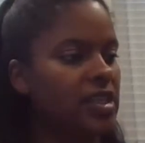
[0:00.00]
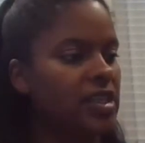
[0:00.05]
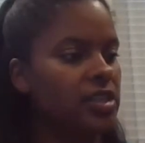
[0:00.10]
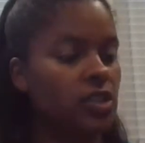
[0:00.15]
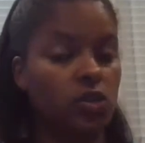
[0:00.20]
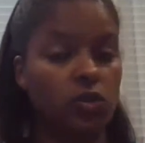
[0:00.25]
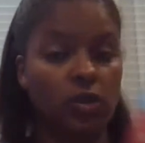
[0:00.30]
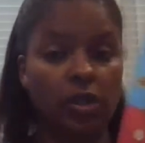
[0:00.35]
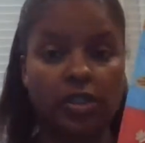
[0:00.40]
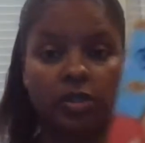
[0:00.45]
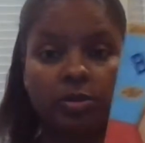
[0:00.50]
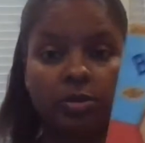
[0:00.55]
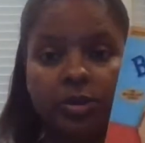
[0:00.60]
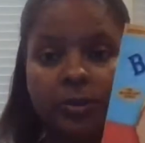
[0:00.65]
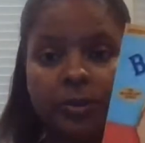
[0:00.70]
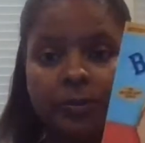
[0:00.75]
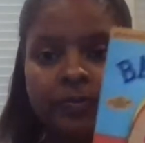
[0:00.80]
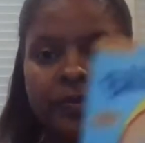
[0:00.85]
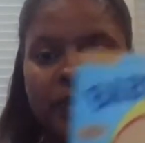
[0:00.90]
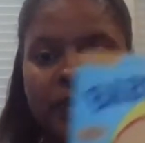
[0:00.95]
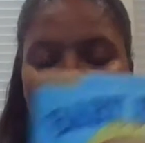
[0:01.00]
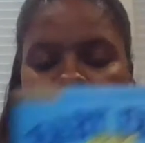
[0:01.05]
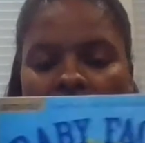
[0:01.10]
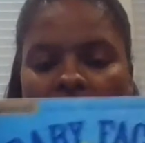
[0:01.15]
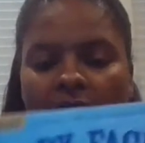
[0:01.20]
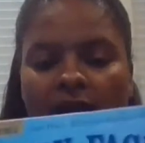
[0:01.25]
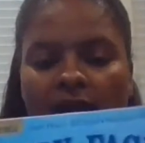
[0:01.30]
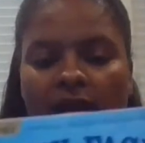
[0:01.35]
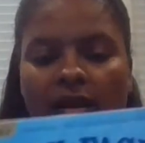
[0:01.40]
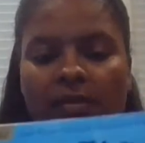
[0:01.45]
indestructible,
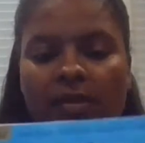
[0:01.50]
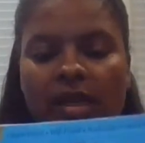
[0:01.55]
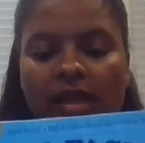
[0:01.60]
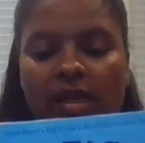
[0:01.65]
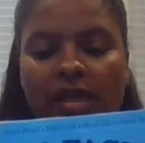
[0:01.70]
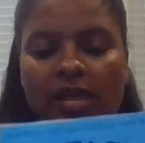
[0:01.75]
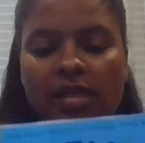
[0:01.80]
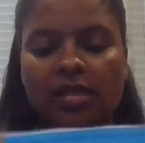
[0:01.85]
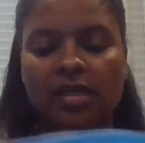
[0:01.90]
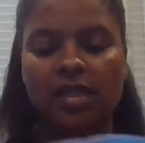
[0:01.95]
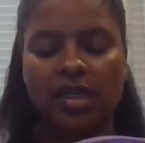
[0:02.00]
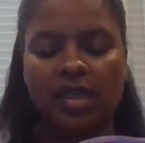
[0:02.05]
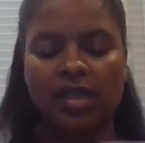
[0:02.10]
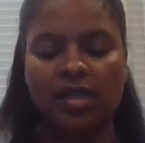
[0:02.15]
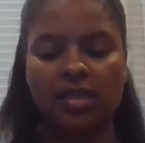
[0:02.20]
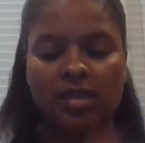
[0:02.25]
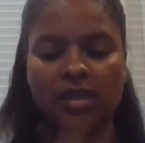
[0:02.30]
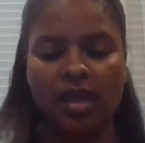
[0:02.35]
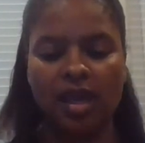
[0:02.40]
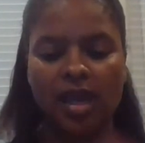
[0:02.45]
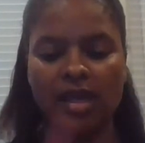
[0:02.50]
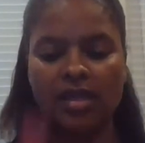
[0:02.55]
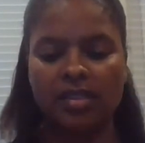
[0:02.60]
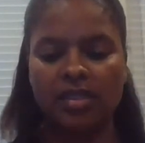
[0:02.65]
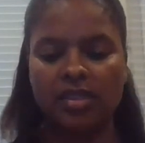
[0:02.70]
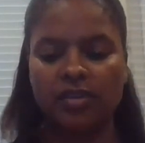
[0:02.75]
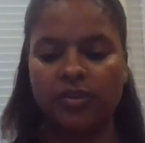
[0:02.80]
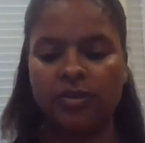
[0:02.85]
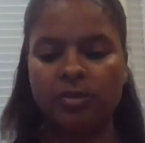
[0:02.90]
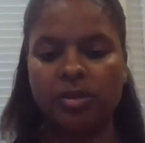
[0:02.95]
and it
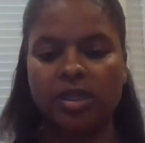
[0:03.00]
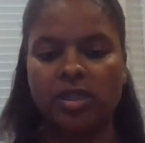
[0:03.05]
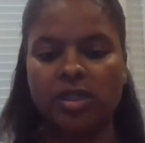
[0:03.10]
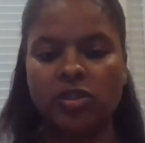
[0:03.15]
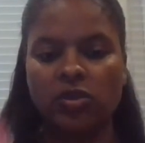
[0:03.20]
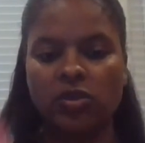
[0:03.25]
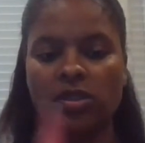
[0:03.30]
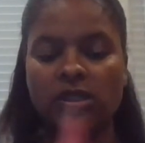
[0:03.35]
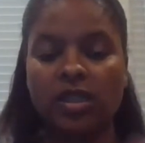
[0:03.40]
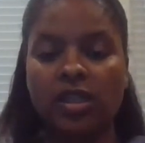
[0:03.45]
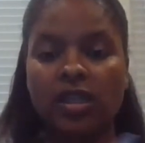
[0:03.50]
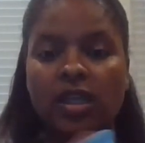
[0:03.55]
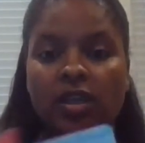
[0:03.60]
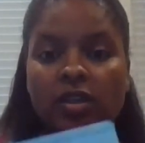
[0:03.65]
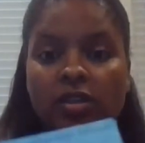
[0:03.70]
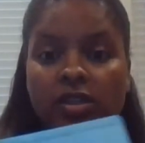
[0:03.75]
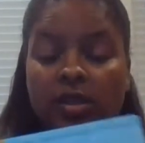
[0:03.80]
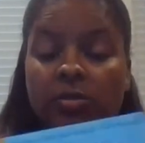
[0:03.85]
has different pictures in there.